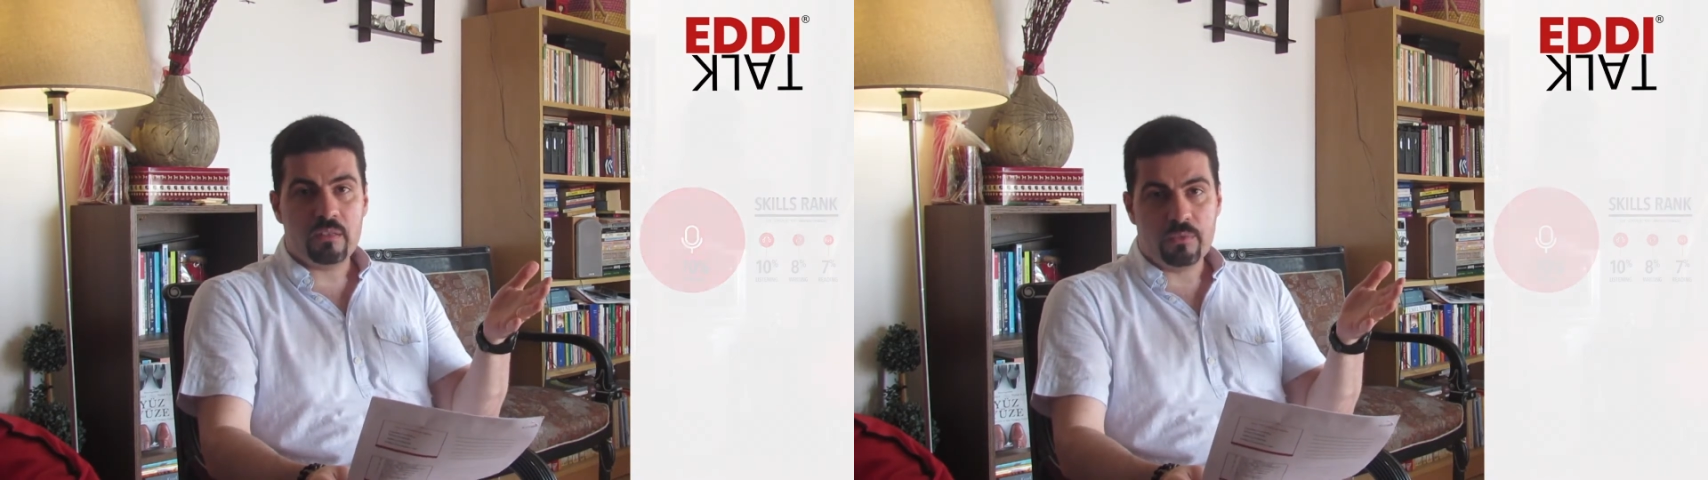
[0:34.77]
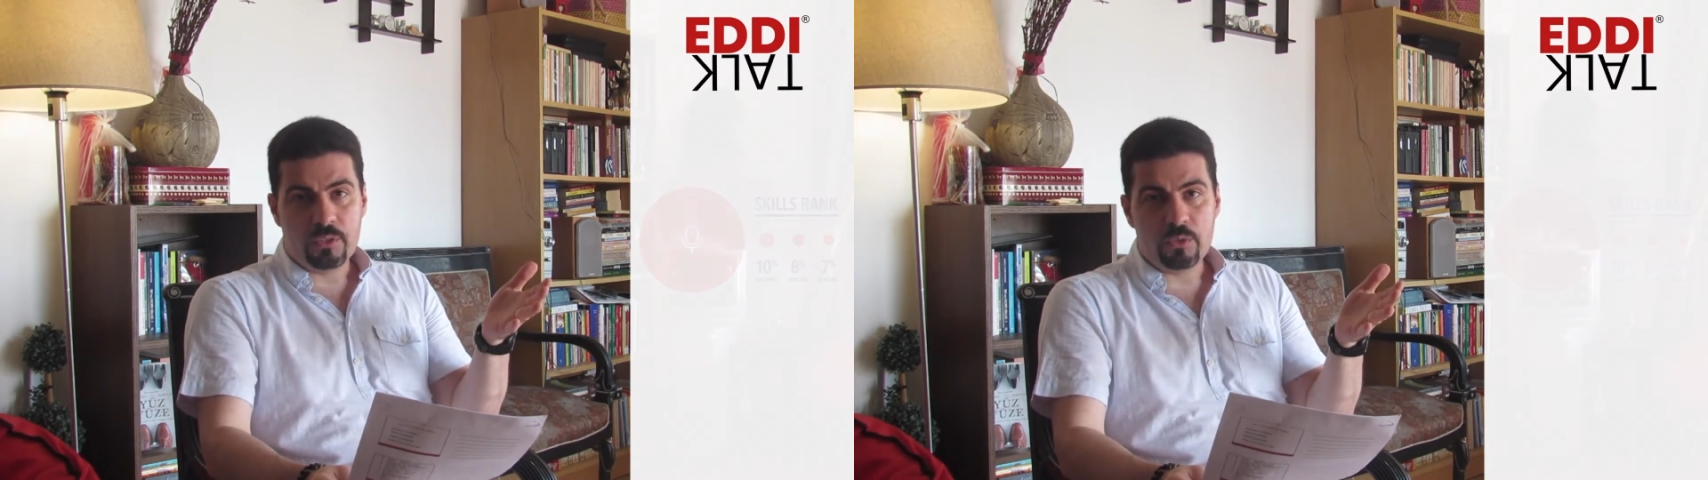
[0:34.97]

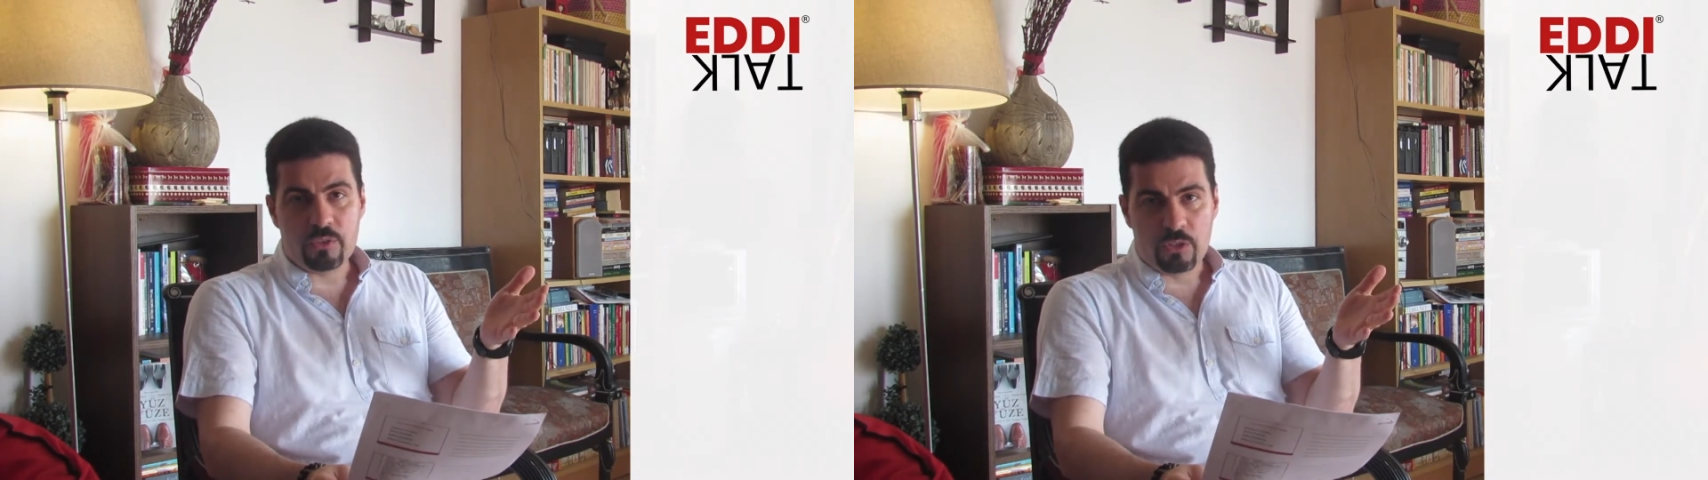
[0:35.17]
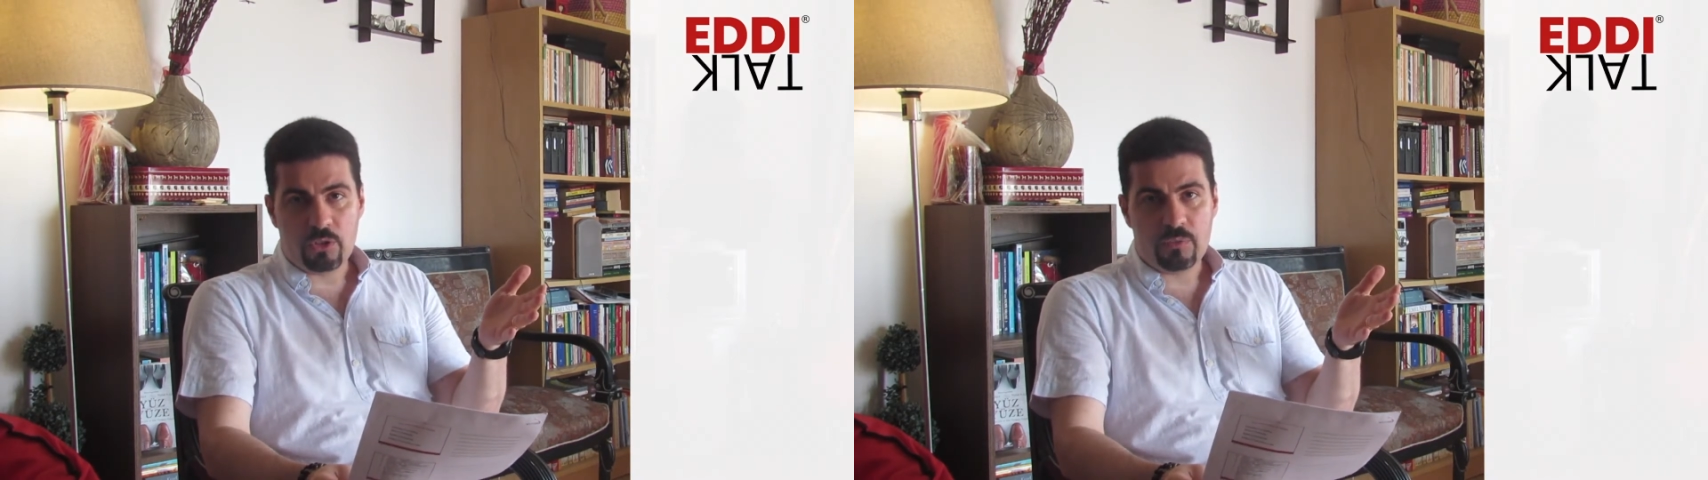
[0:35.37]
of usage.